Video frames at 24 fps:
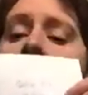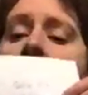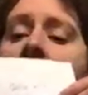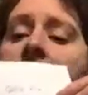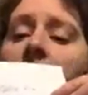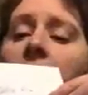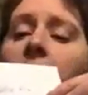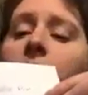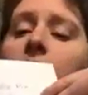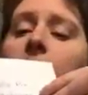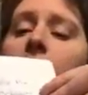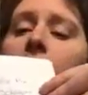
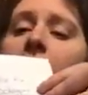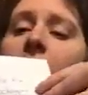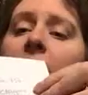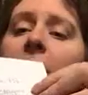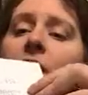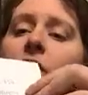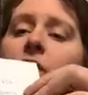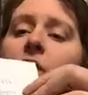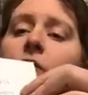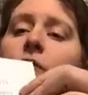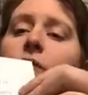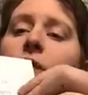How you do that
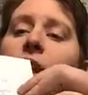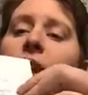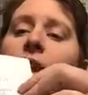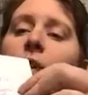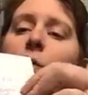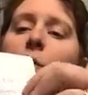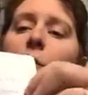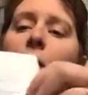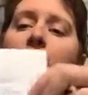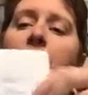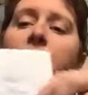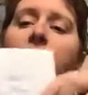is you take
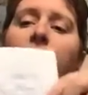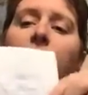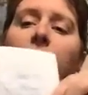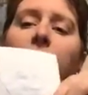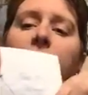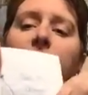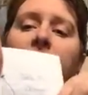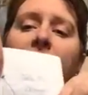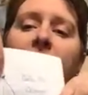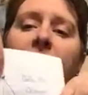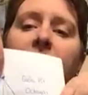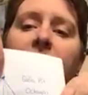one
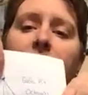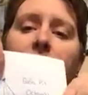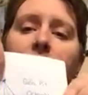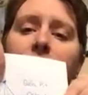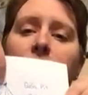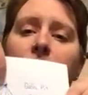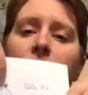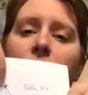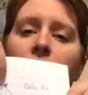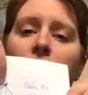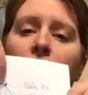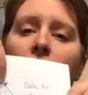vertex, I
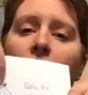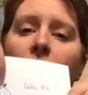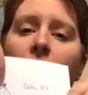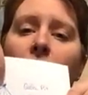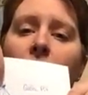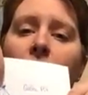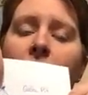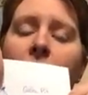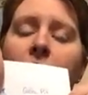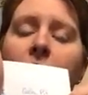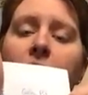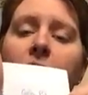put a star
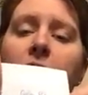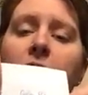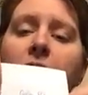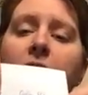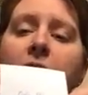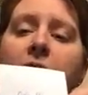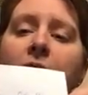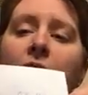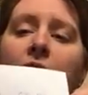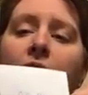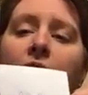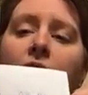on it,
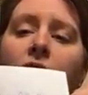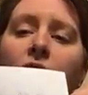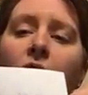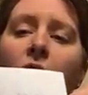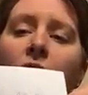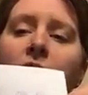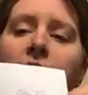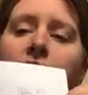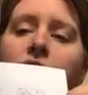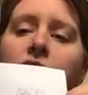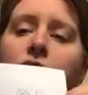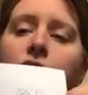and you
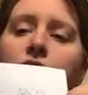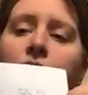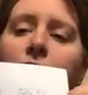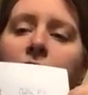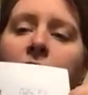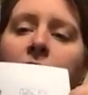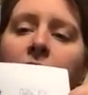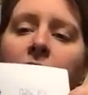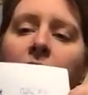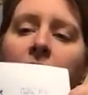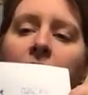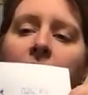draw a
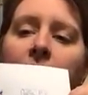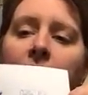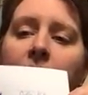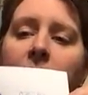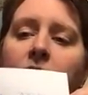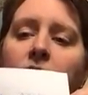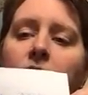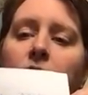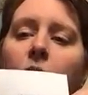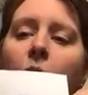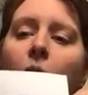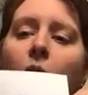straight
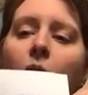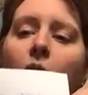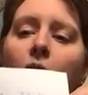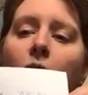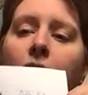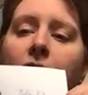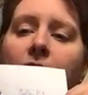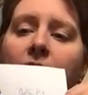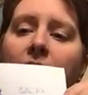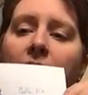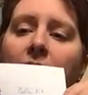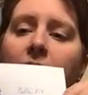line to all
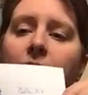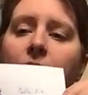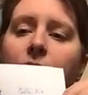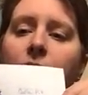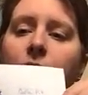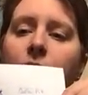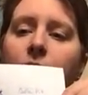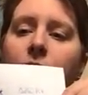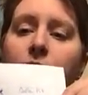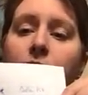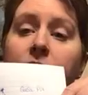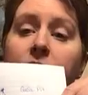the other
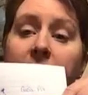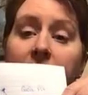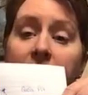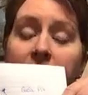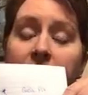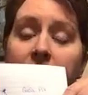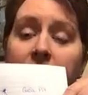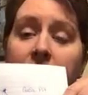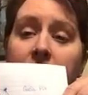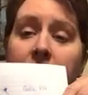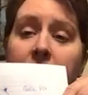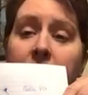
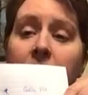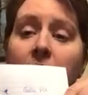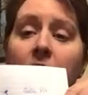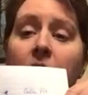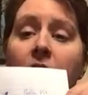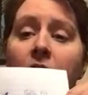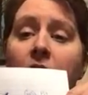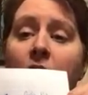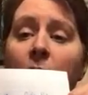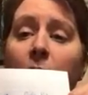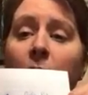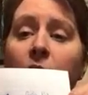vertexes.
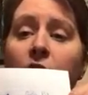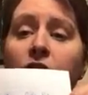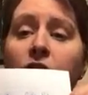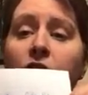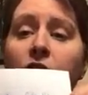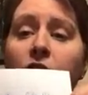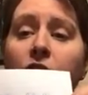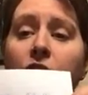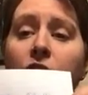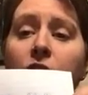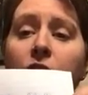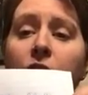And what you're
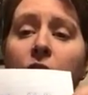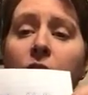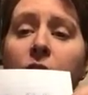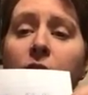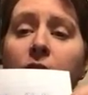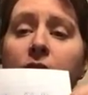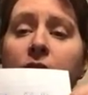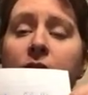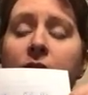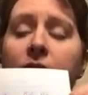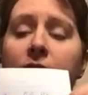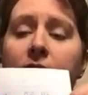going to
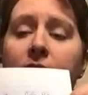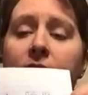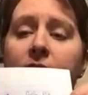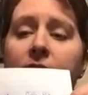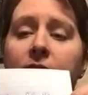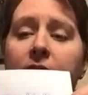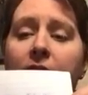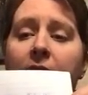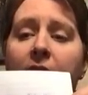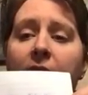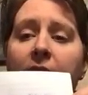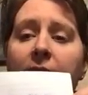notice is
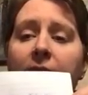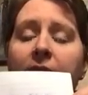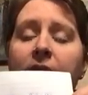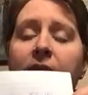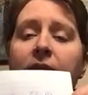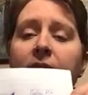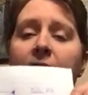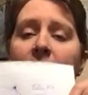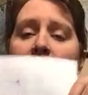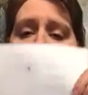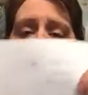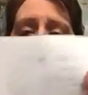that
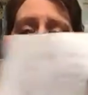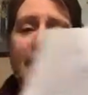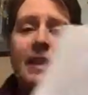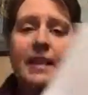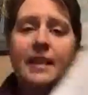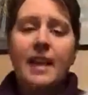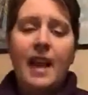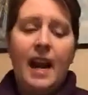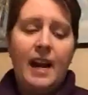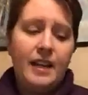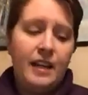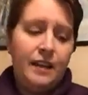this
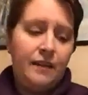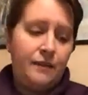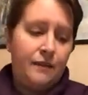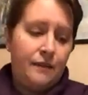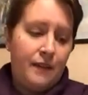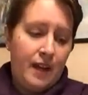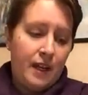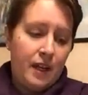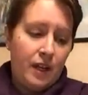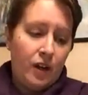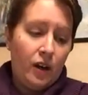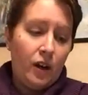8-sided
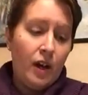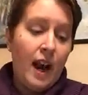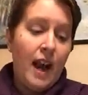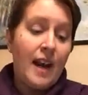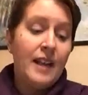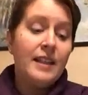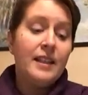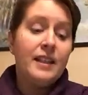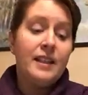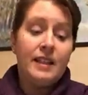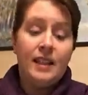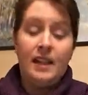figure
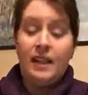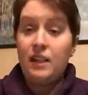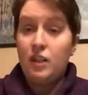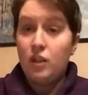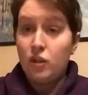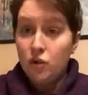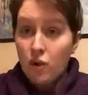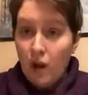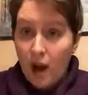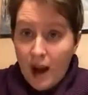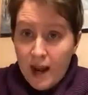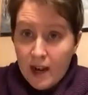has 6
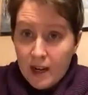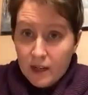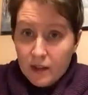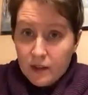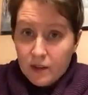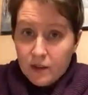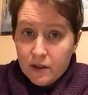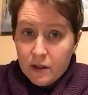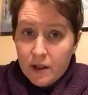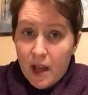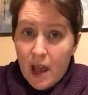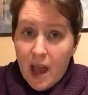
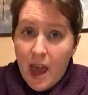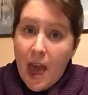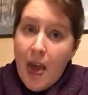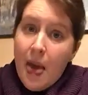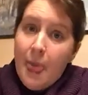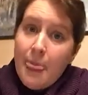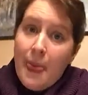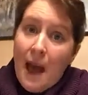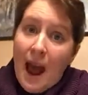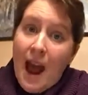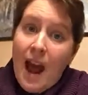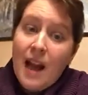triangles.
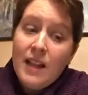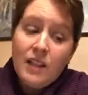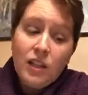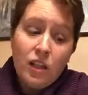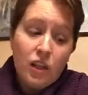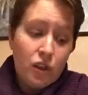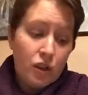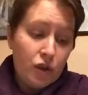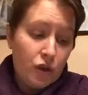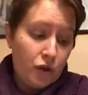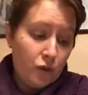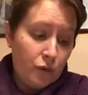
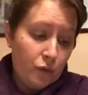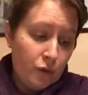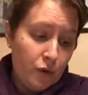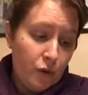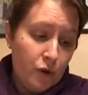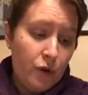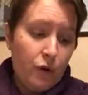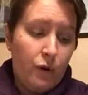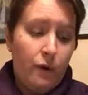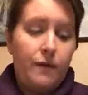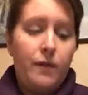That's true.